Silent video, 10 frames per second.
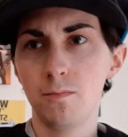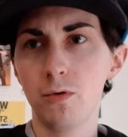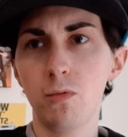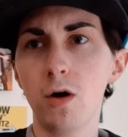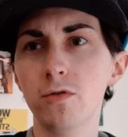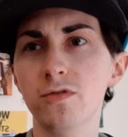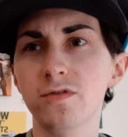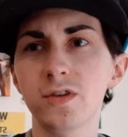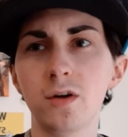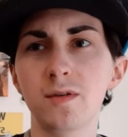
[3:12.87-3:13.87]
But
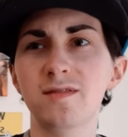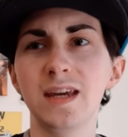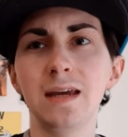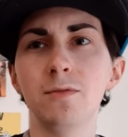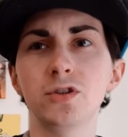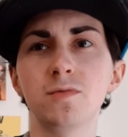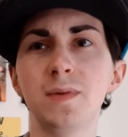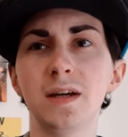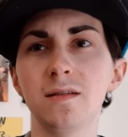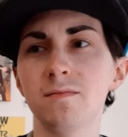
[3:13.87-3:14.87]
whilst, you know, his team are just
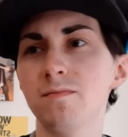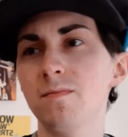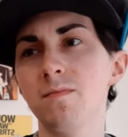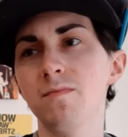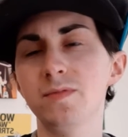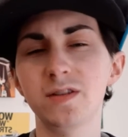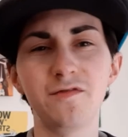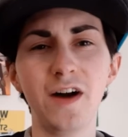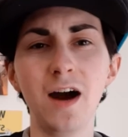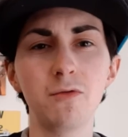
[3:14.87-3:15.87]
being
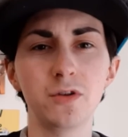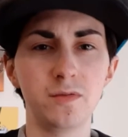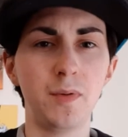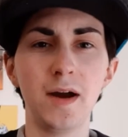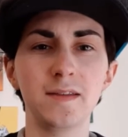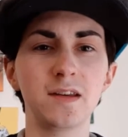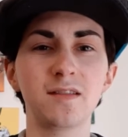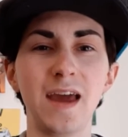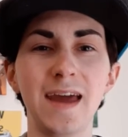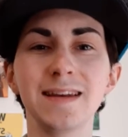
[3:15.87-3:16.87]
devoured by
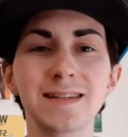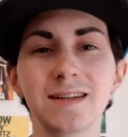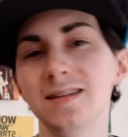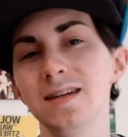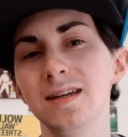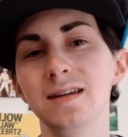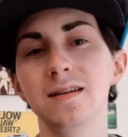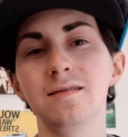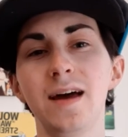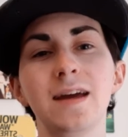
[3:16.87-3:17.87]
this
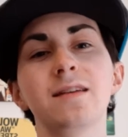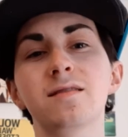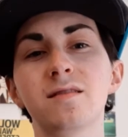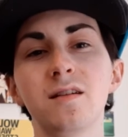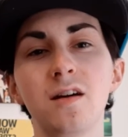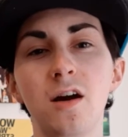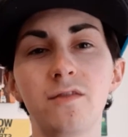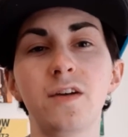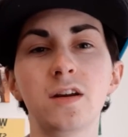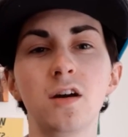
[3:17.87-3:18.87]
entity that is
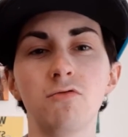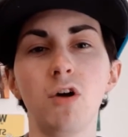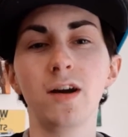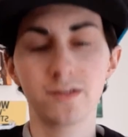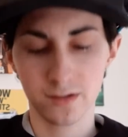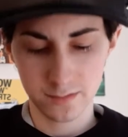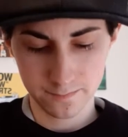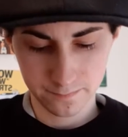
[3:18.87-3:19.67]
Event Horizon.